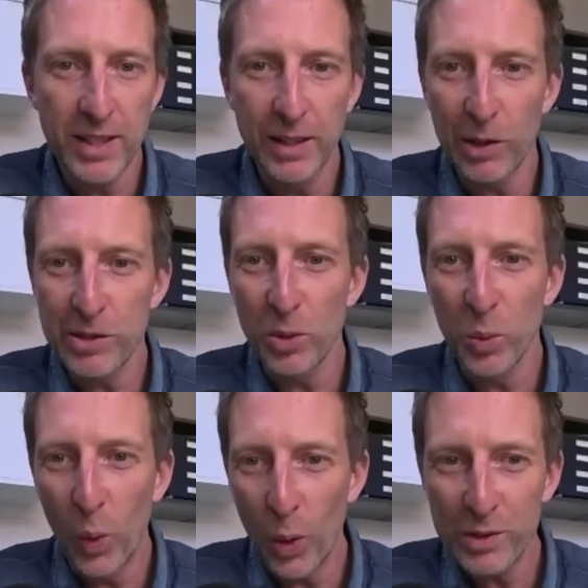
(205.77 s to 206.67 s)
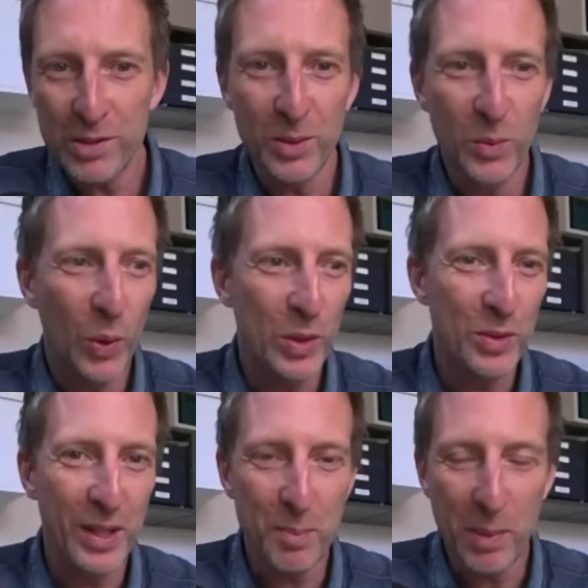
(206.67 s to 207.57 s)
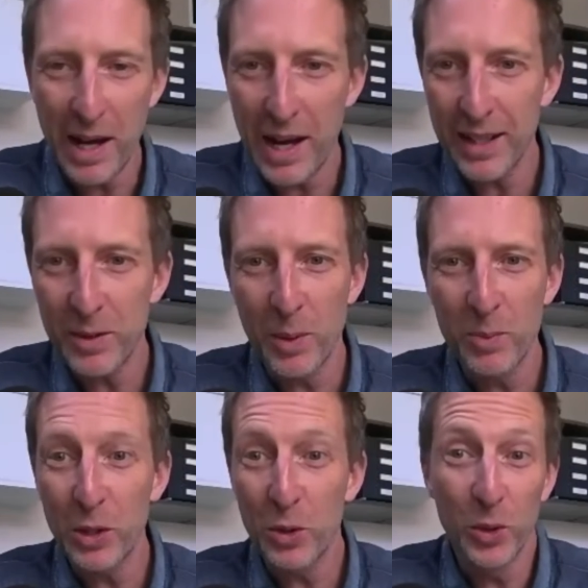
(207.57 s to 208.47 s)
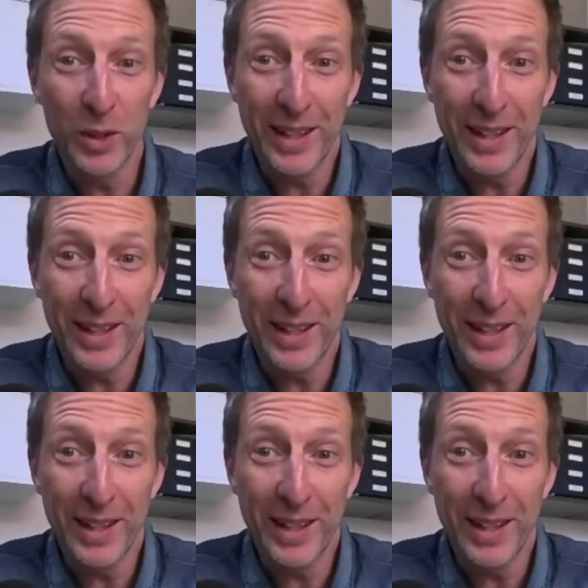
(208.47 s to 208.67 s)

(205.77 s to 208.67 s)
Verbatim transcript: did lots of walks and walked around the park when we could.